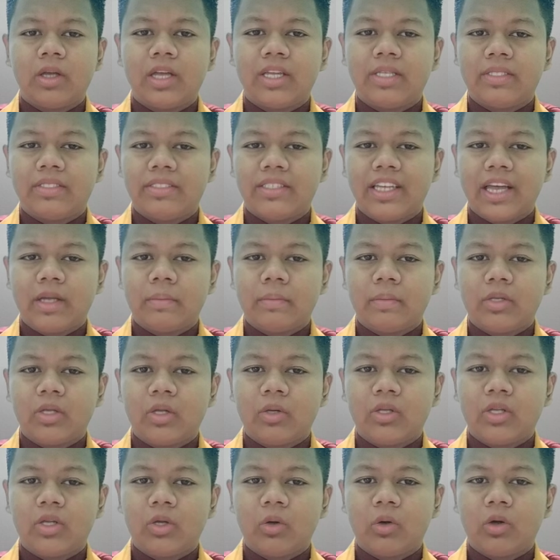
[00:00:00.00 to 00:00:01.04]
key steps
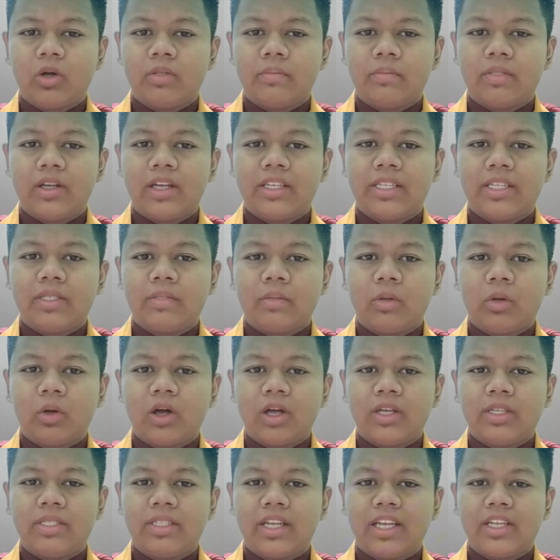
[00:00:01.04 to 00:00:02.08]
to ensure effective
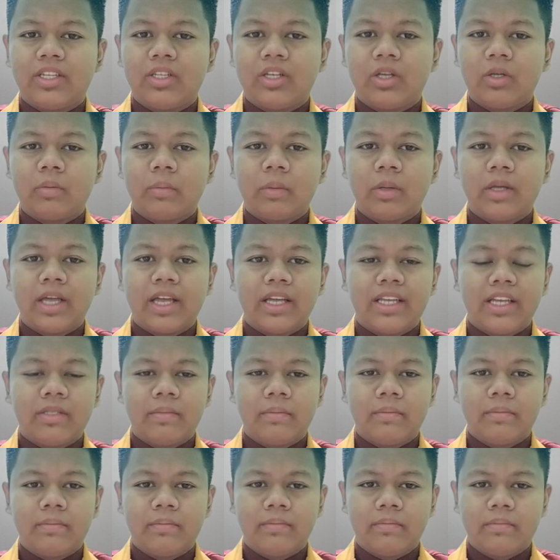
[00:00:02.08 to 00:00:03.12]
organizational planning.
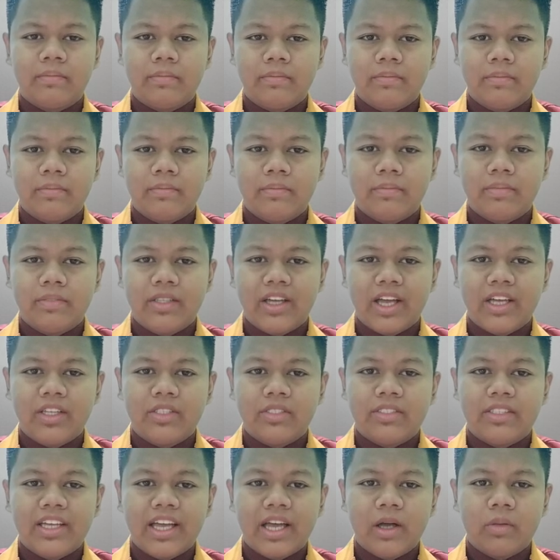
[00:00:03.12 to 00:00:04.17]

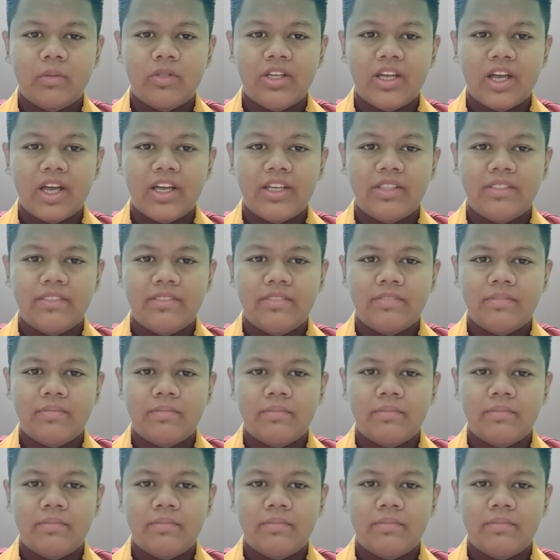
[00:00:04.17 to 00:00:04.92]
Here's an outline.